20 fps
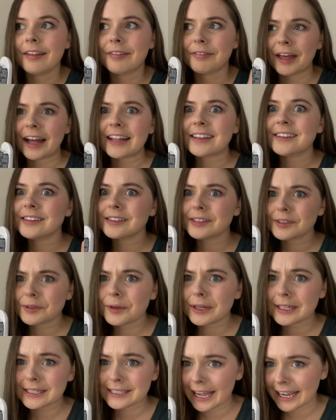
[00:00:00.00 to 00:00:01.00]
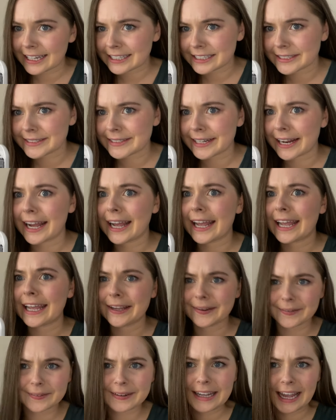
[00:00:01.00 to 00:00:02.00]
That's the sort of texture
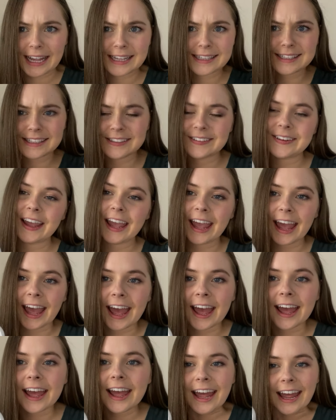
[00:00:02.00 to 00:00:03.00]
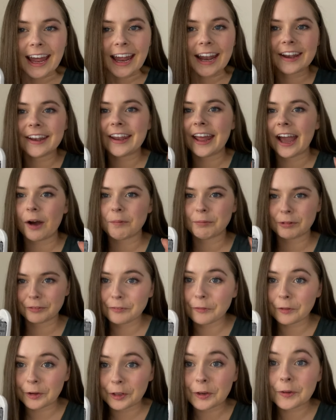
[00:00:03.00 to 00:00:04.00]
it creates in your hair. Now,
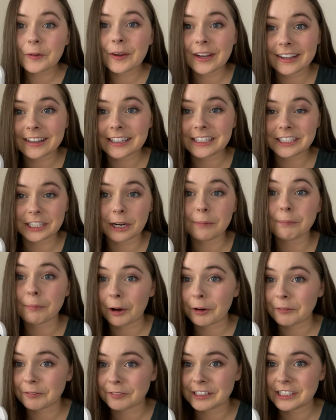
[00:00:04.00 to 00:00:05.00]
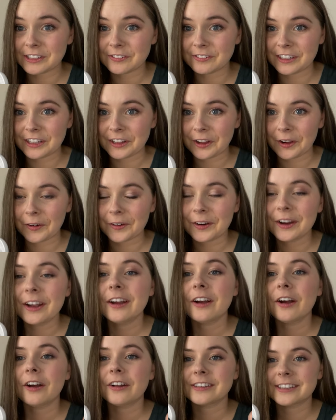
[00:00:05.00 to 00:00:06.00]
before you quickly jump off this video,
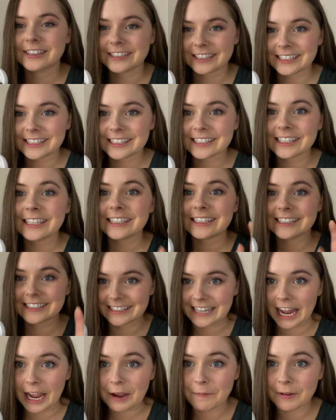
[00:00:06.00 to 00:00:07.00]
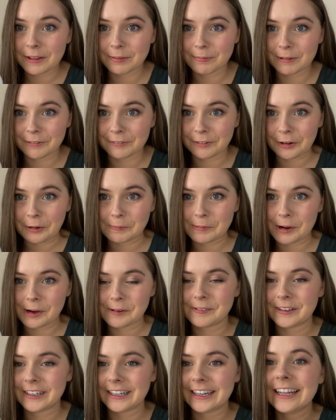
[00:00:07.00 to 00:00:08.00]
just stay with me for a
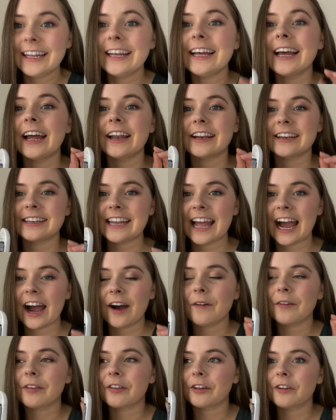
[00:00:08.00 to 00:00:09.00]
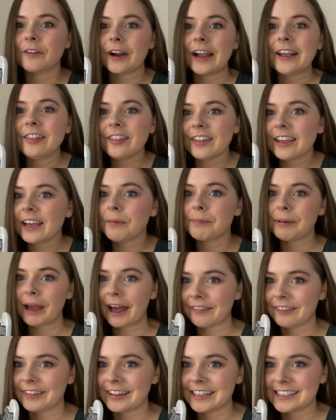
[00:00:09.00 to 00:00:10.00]
moment. Now, the great thing
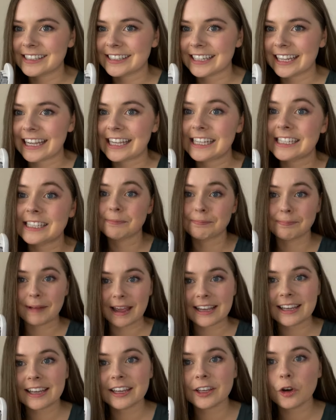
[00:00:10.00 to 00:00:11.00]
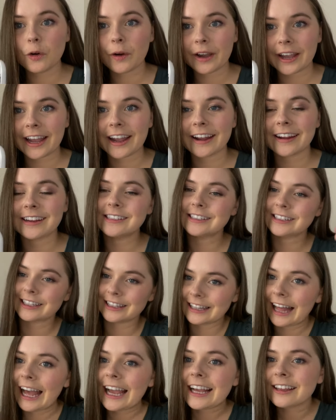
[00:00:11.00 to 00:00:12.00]
about this is making your hair into
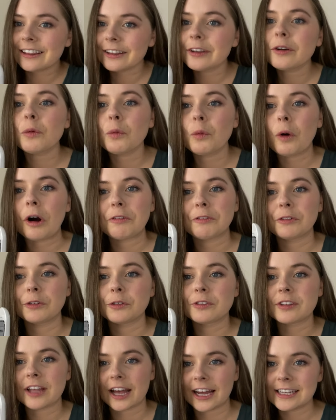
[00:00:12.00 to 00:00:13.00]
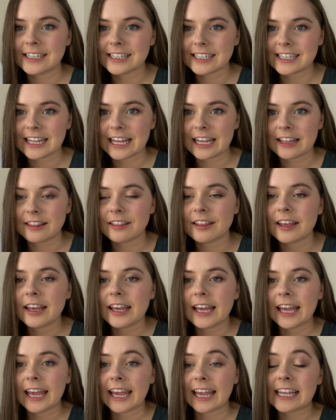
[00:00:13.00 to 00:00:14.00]
like little waffles underneath
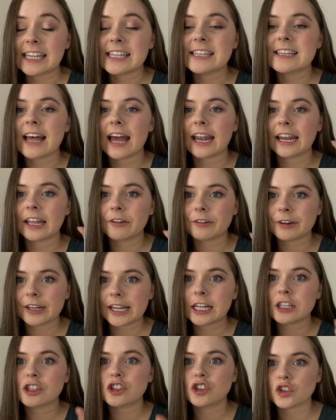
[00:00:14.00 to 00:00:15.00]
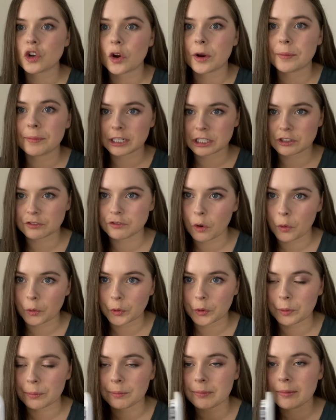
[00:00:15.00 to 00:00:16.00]
is that it creates so much
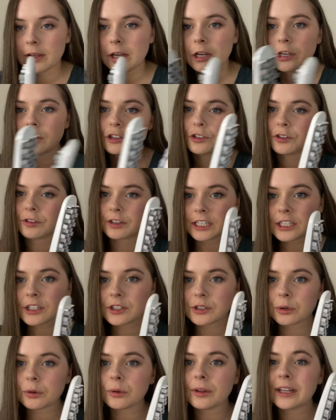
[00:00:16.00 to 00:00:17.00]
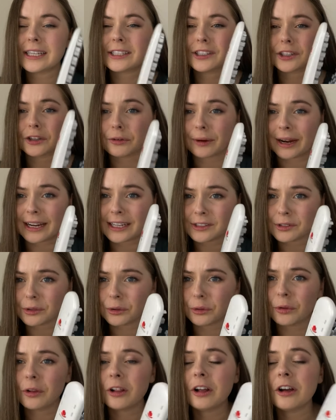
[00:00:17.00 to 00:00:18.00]
volume. So this tool is a great
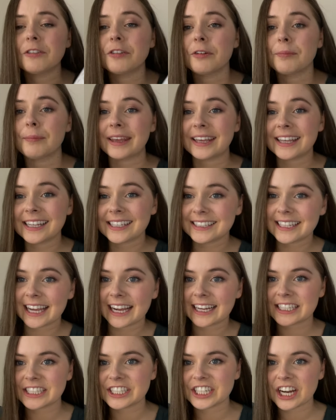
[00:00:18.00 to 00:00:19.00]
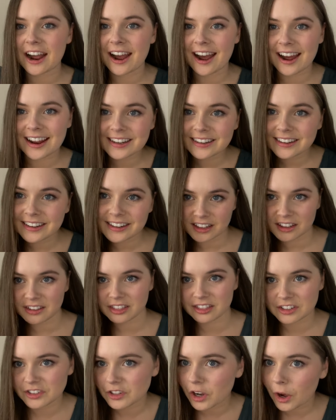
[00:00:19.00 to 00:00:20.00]
tool for making texture
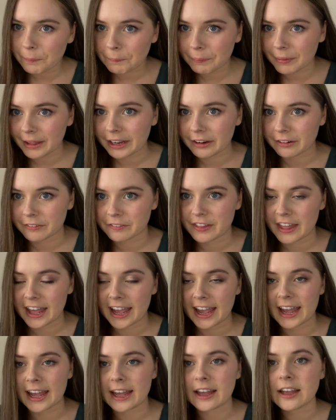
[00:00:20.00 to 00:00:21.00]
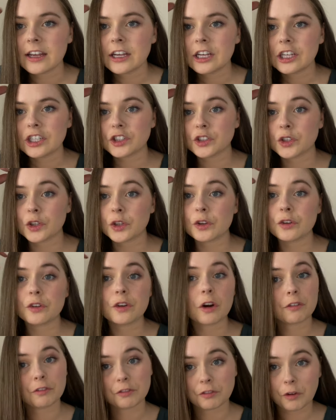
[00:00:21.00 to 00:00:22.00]
underneath the top layer of the hair so that you've
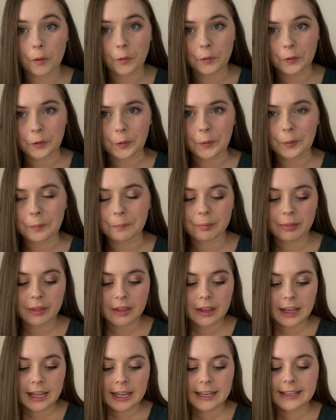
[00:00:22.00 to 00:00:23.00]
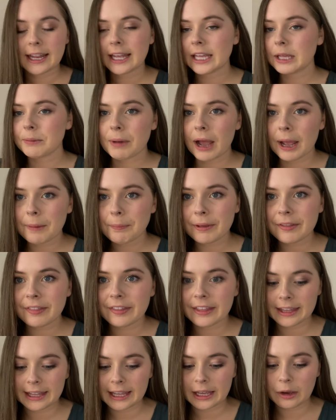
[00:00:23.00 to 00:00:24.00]
got volume. Now, you might be
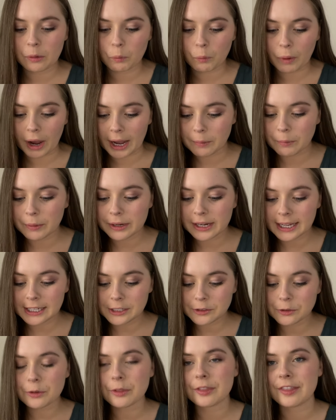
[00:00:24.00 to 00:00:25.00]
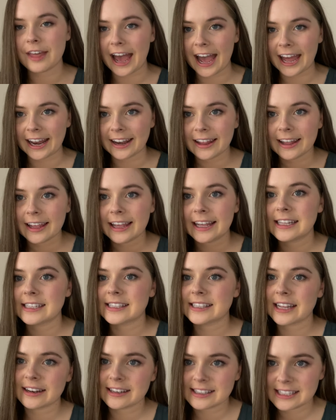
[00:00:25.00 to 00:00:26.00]
thinking, why would I do that
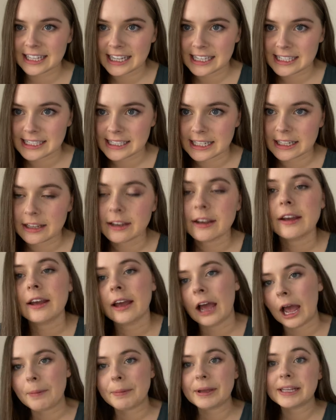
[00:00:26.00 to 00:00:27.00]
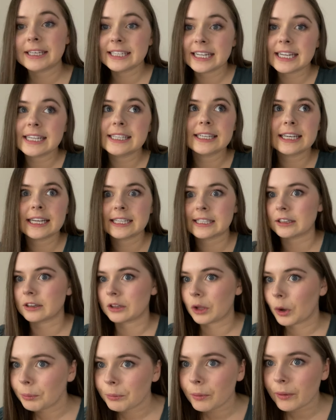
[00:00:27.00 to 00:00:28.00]
instead of teasing? I mean, teasing is a
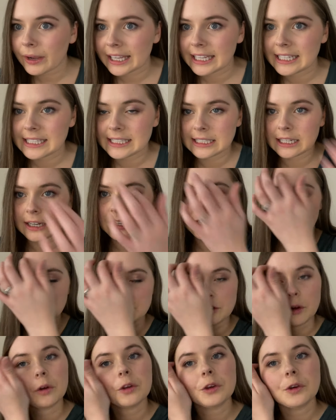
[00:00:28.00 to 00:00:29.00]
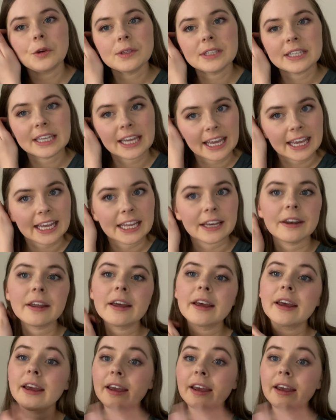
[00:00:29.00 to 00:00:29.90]
lot more easier. You're not using heat.